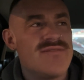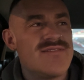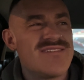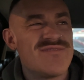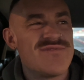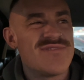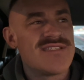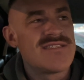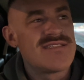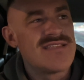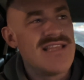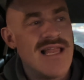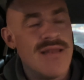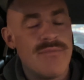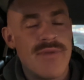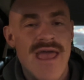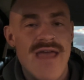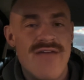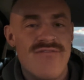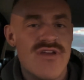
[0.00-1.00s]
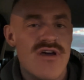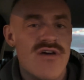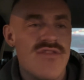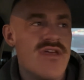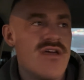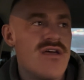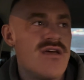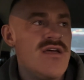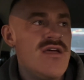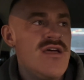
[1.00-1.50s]
It was a little bit heavy on
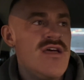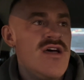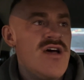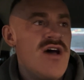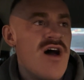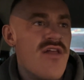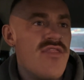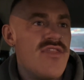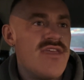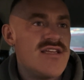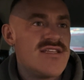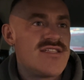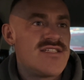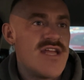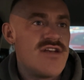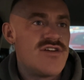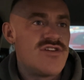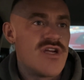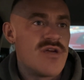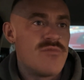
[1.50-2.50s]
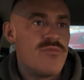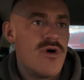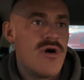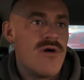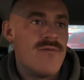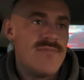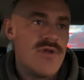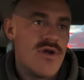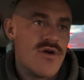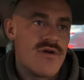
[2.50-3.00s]
the eccentric,
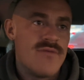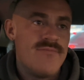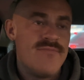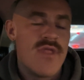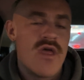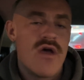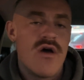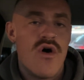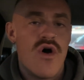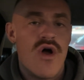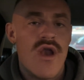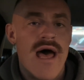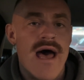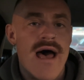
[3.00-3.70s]
but look, all